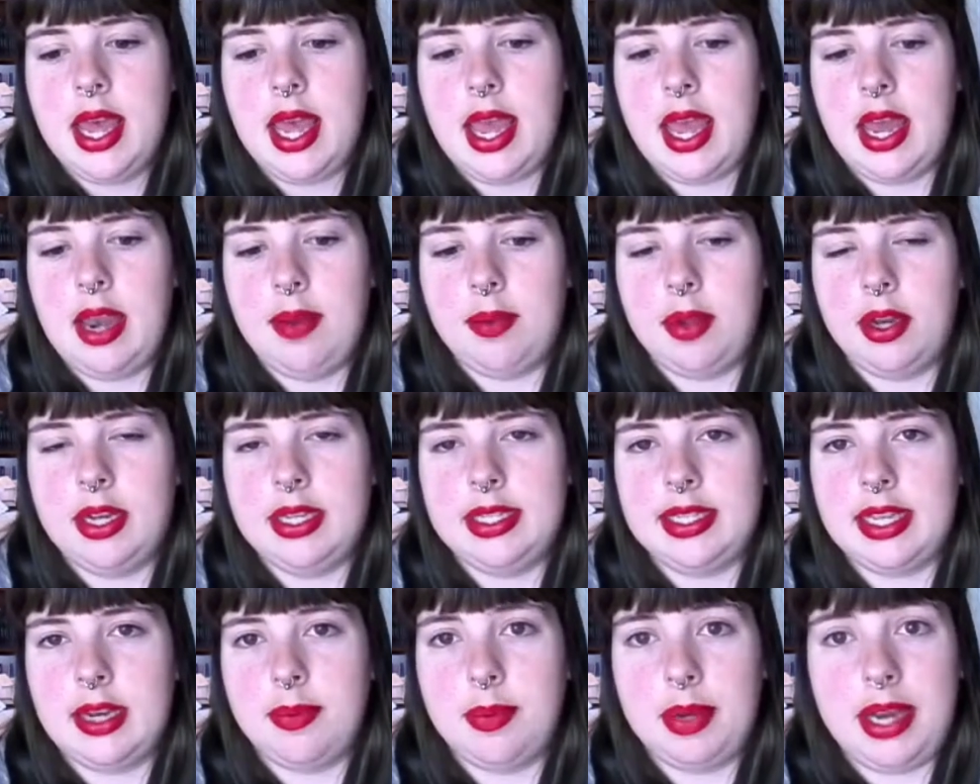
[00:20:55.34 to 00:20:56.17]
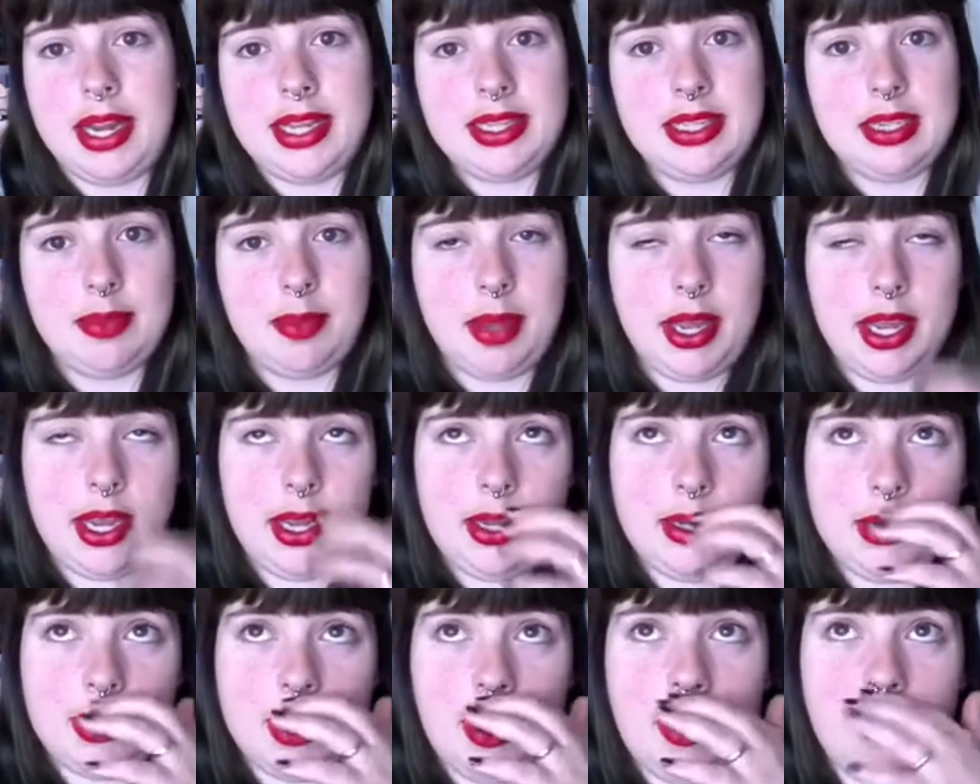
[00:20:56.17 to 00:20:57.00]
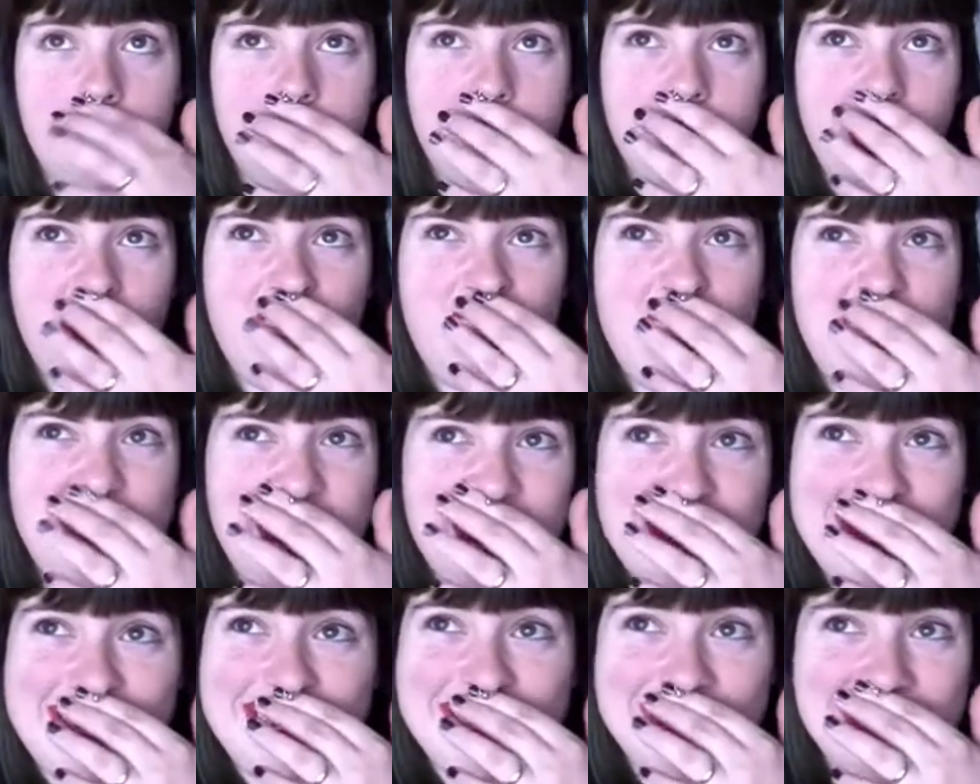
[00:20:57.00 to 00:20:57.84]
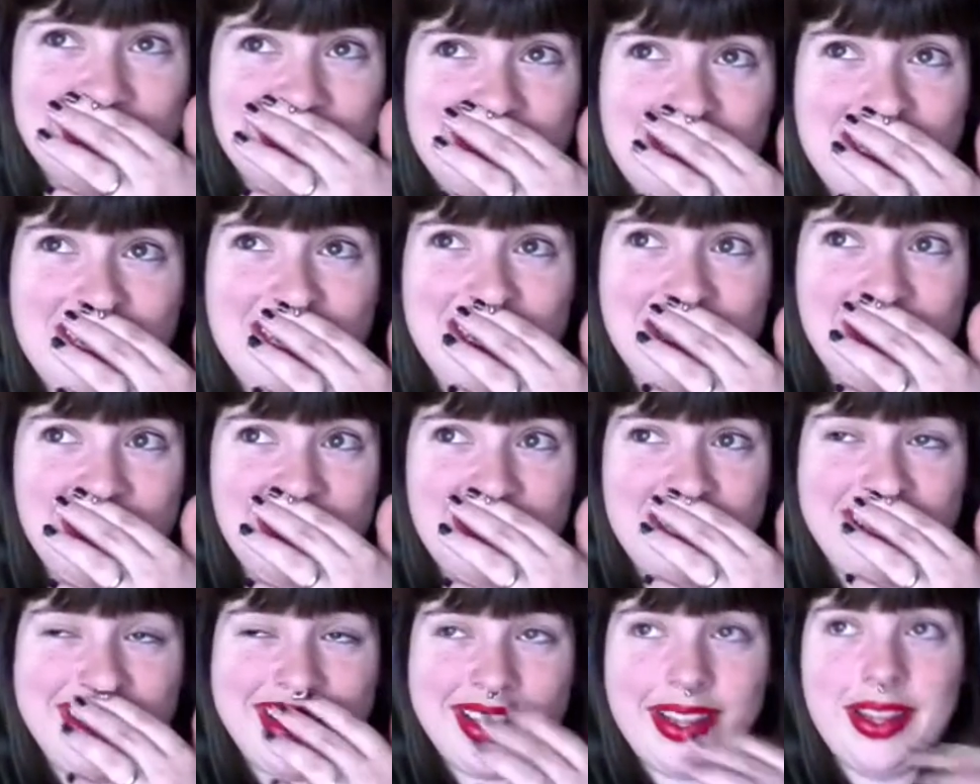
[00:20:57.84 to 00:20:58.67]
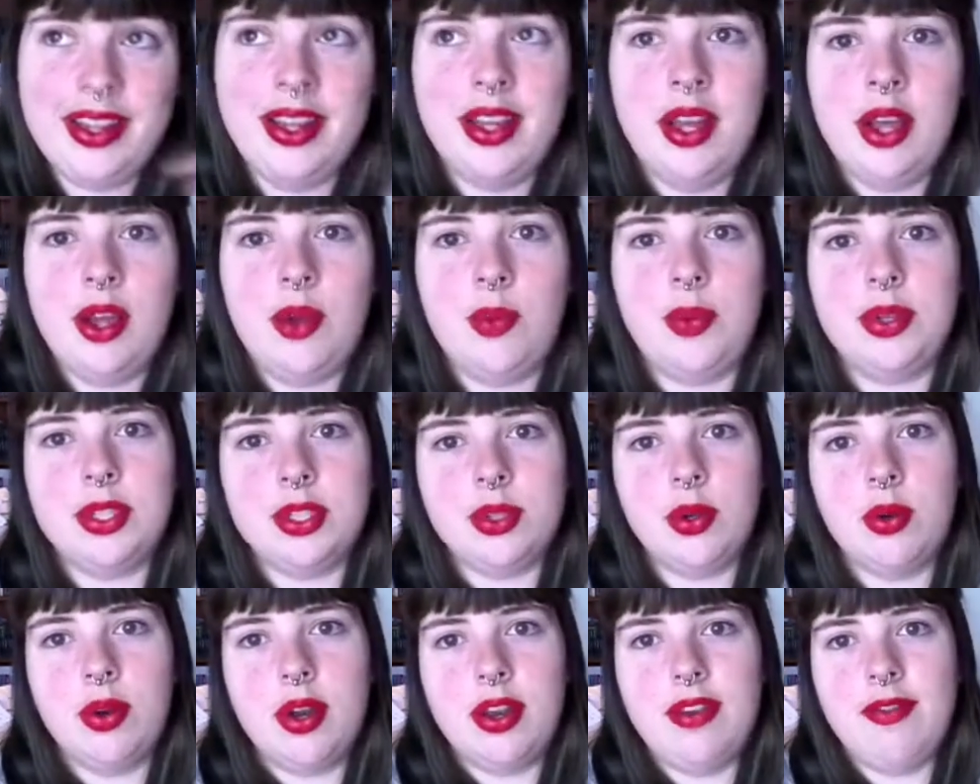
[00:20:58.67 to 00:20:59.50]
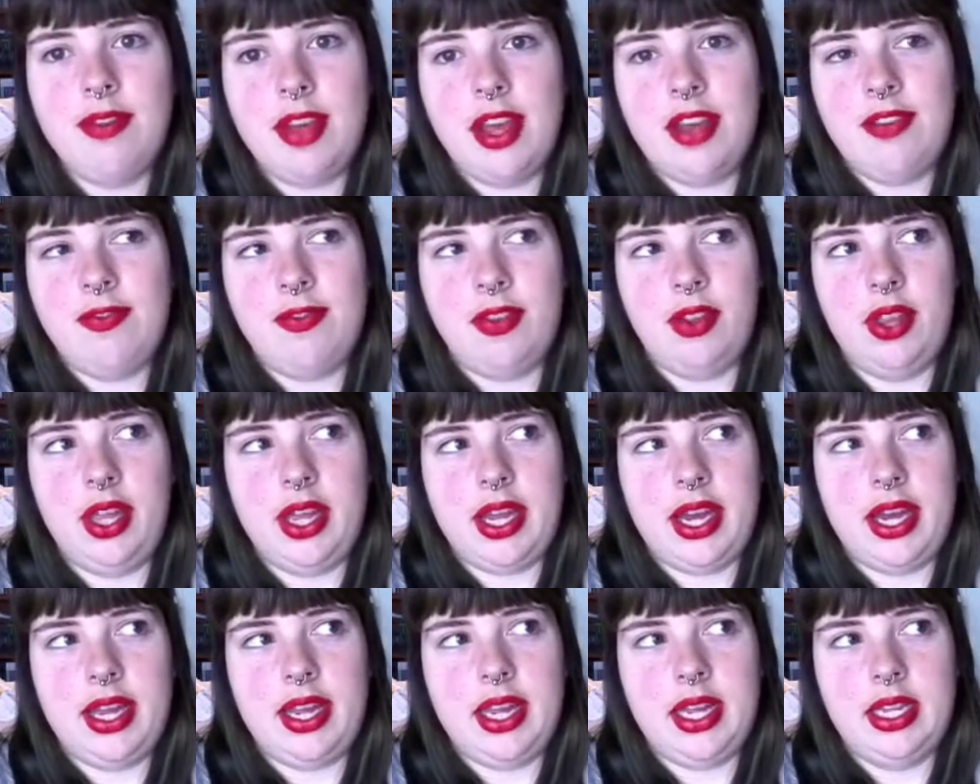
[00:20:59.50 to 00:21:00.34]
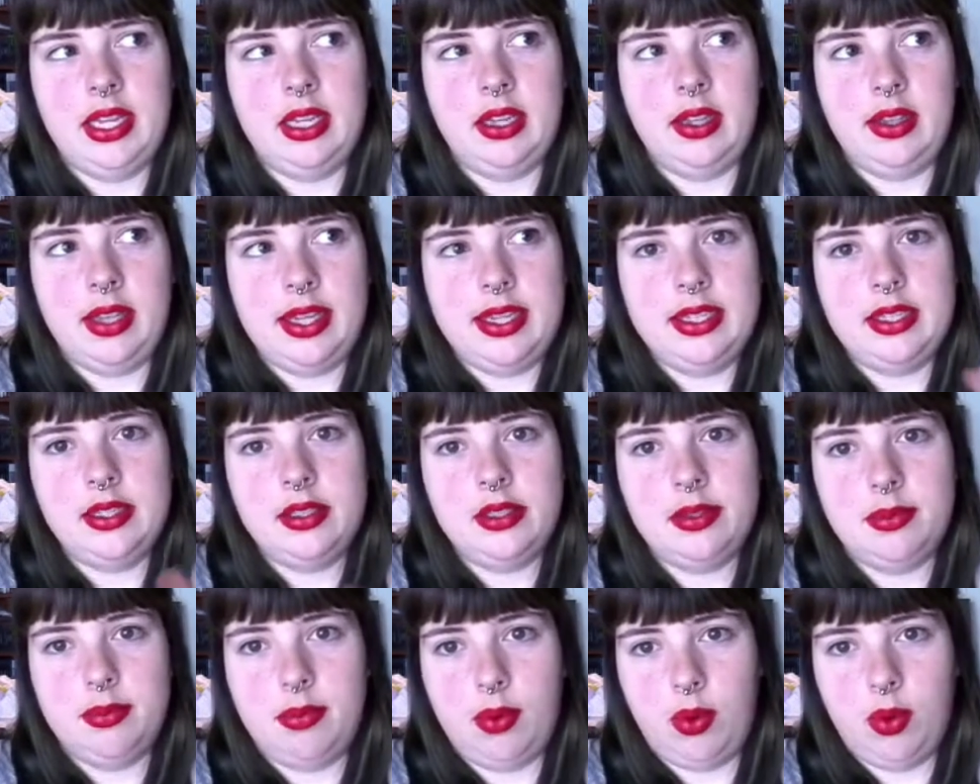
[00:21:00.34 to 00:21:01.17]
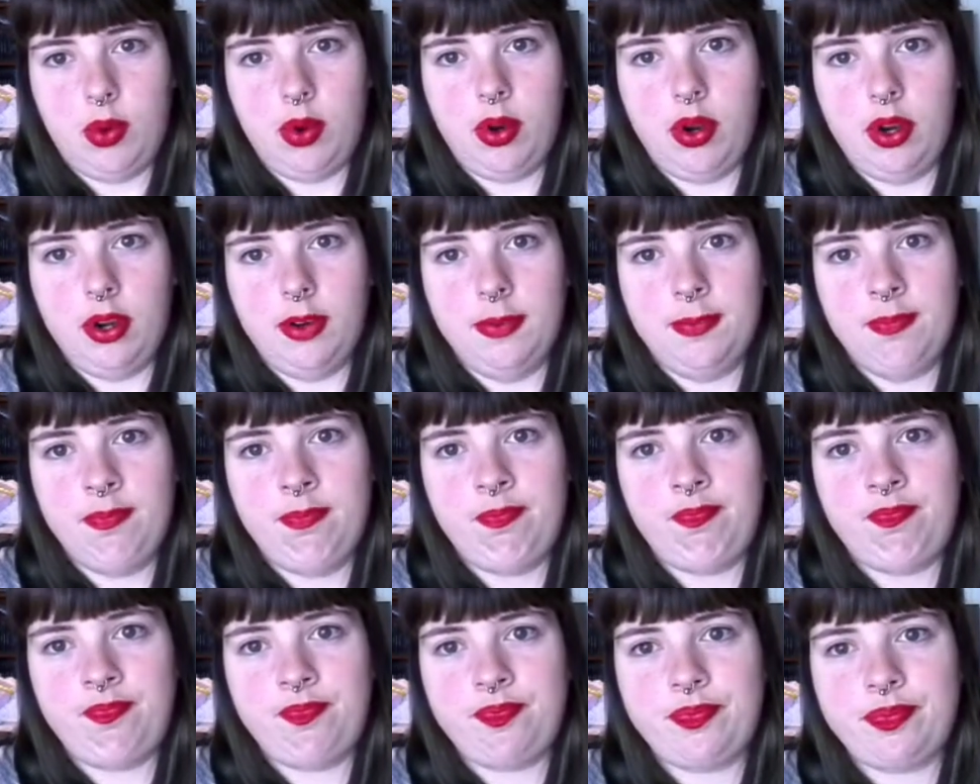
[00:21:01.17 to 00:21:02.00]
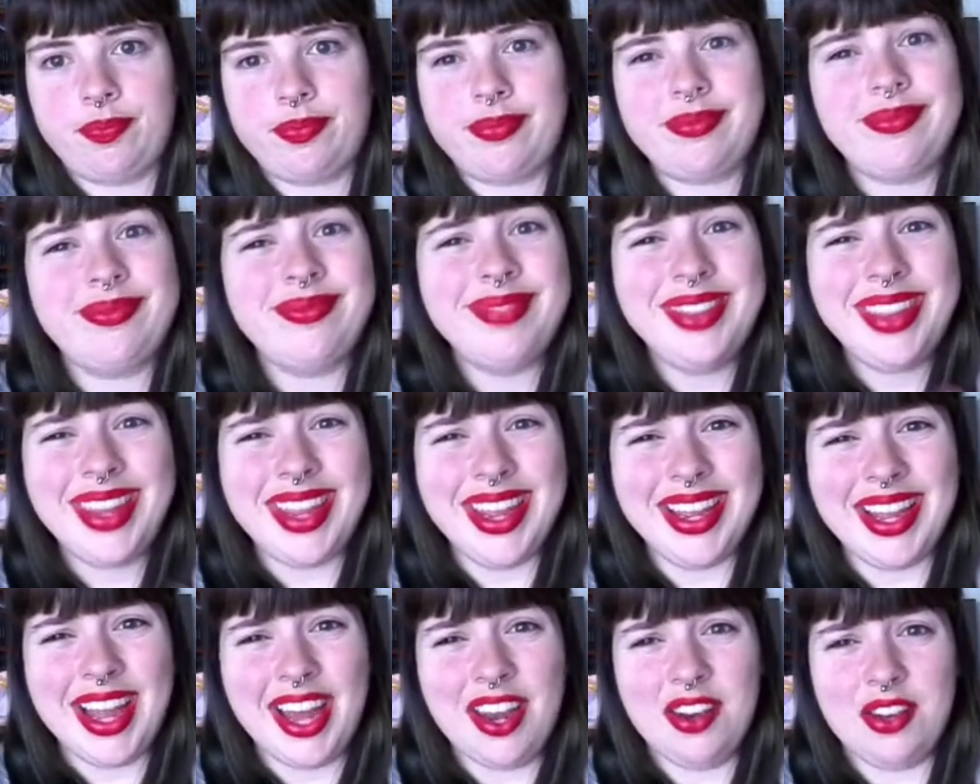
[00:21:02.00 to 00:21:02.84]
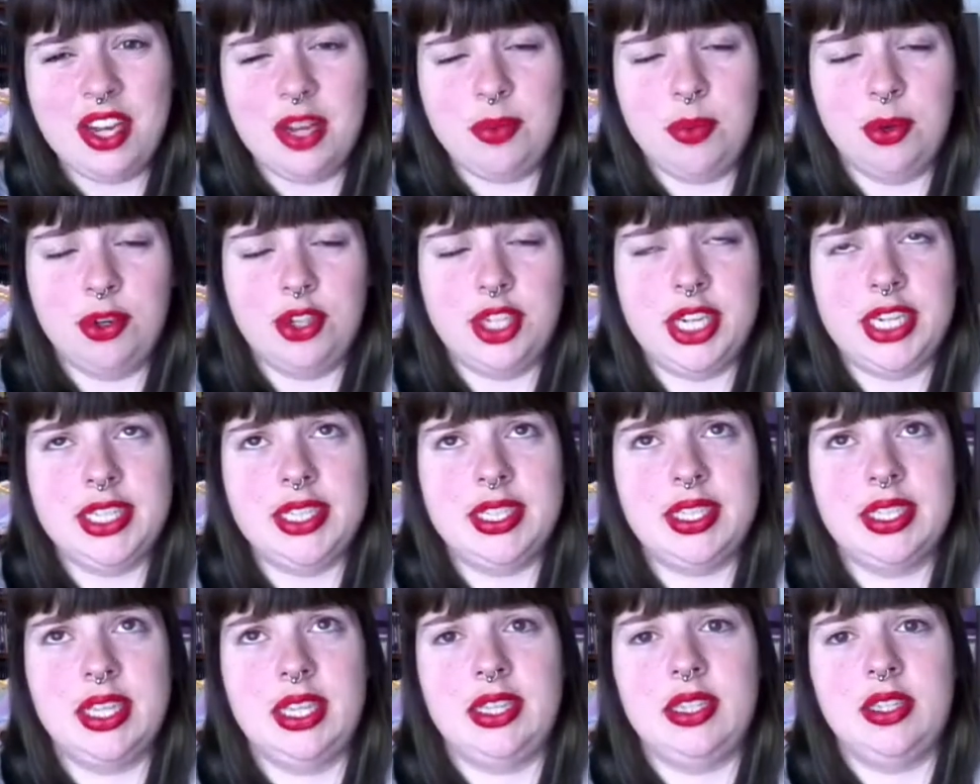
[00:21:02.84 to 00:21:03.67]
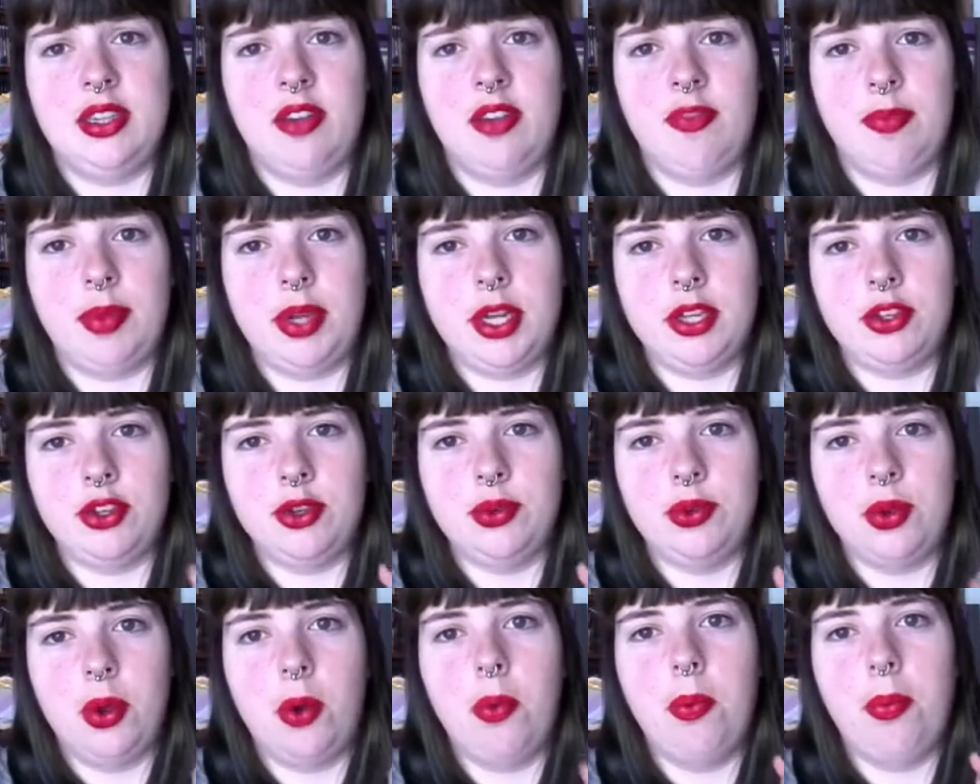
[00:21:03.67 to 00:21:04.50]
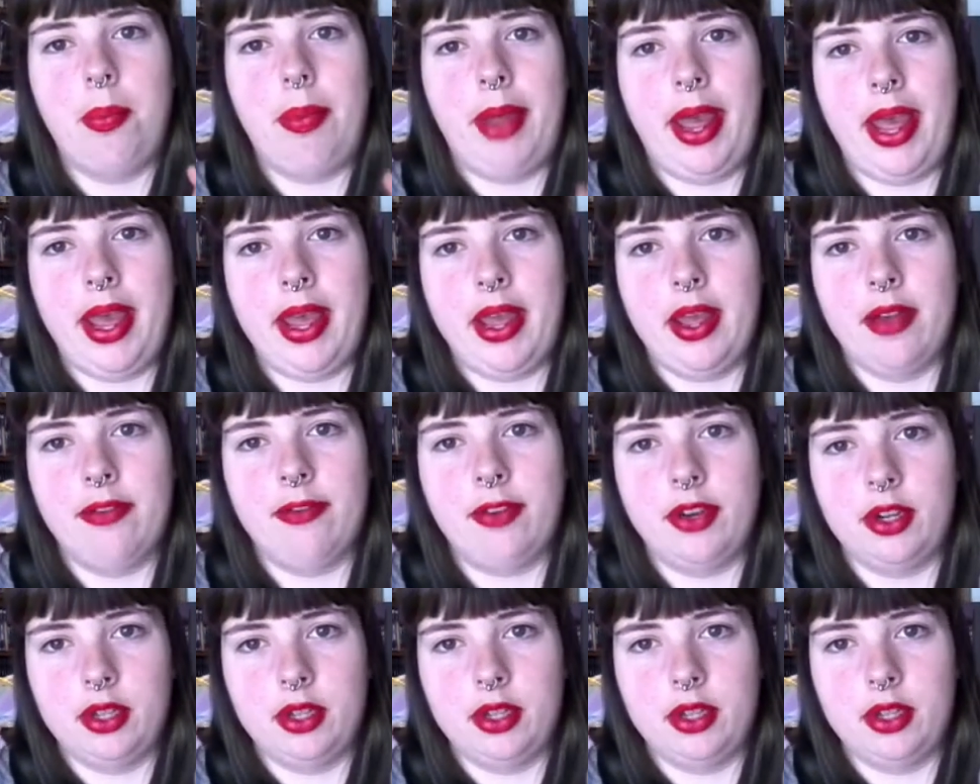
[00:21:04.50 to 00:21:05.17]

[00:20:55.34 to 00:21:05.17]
and I'm going to set up an Etsy page. The thing is, with Store Envy, I feel like I can list more and kind of take more chances on stuff because you don't pay for